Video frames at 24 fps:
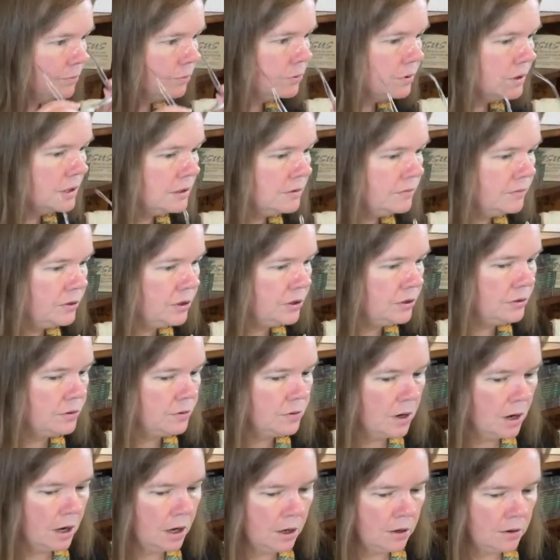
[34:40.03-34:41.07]

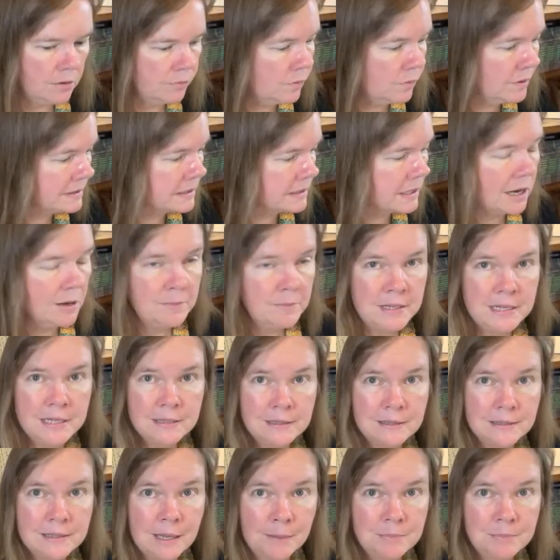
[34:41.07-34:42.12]
preview of what's coming in
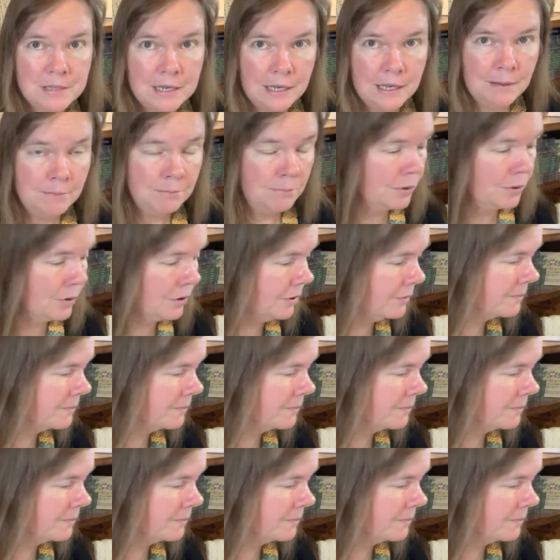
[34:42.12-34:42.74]
September.